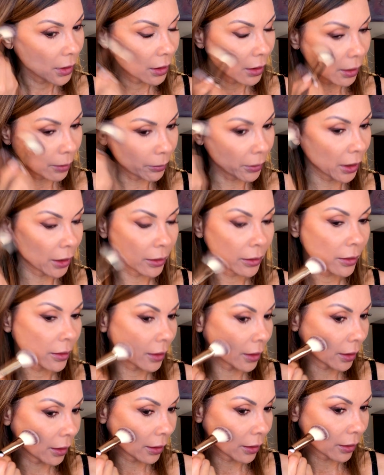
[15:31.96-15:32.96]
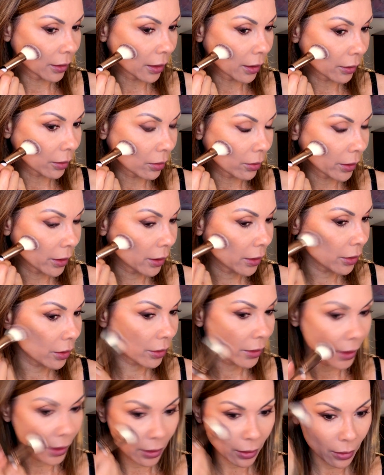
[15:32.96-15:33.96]
I'm not going
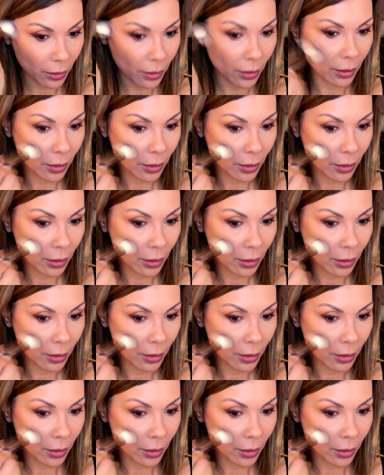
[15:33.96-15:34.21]
underneath.